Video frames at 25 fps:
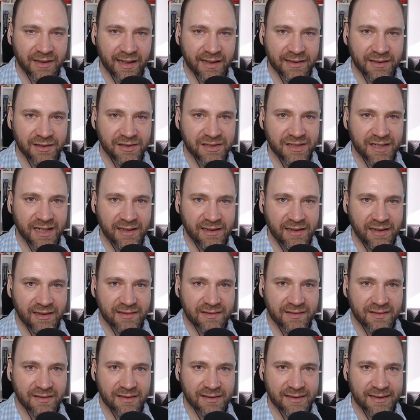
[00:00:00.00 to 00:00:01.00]
Can you tell
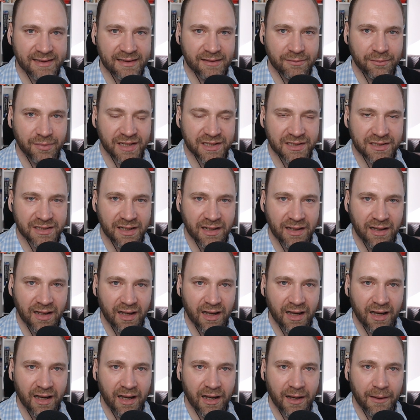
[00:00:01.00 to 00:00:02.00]
us a little bit
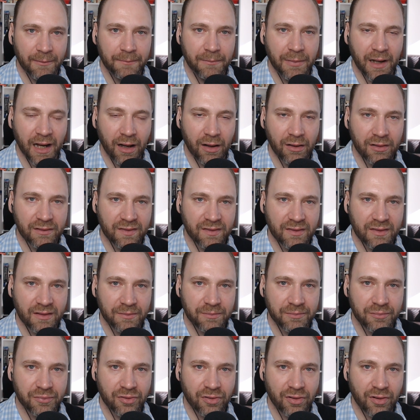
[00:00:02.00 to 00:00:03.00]
about the
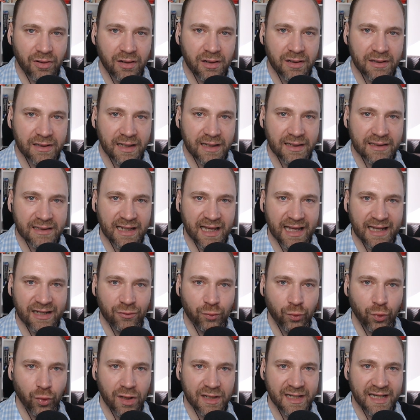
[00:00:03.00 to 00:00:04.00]
product
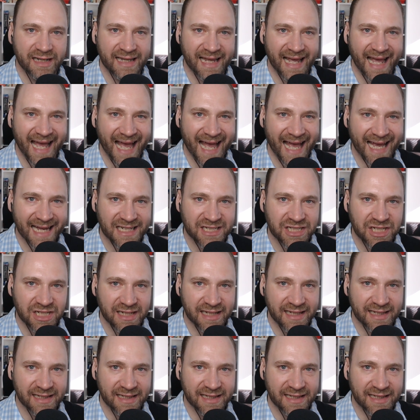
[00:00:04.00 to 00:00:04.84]
and what it actually